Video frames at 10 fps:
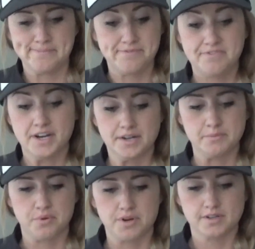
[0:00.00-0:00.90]
very
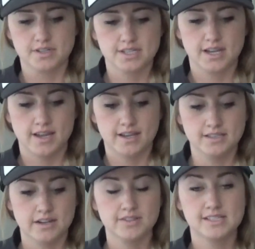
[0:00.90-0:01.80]
important, and
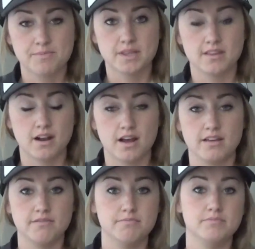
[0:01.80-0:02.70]
definitely something that
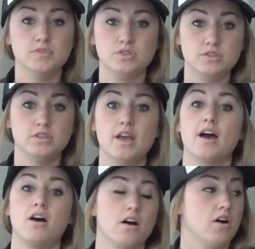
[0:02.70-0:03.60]
I'm
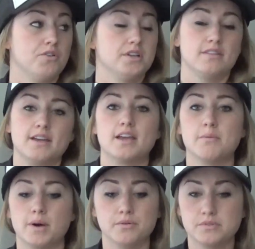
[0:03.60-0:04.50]
already thinking
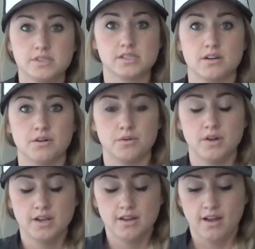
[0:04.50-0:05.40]
about. So
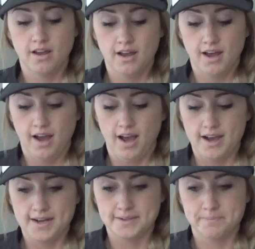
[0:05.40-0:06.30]

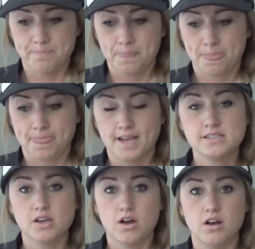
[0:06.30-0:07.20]

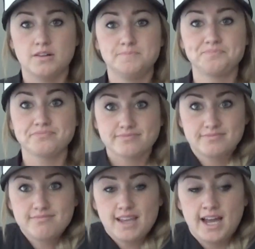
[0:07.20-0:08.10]
that's all
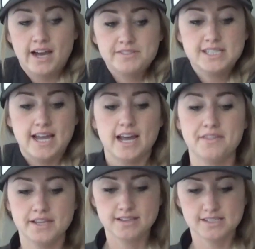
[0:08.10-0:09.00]
I have today. I
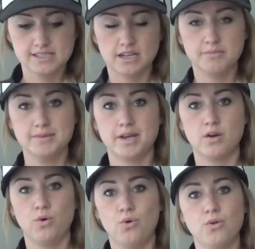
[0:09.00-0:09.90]
think this is going to be my
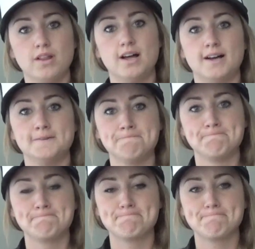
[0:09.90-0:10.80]
whole
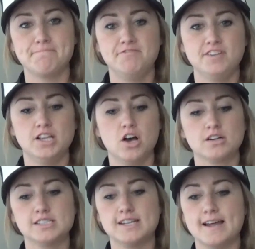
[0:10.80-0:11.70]

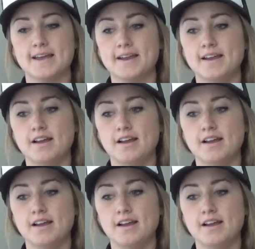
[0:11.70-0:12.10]
vlog today.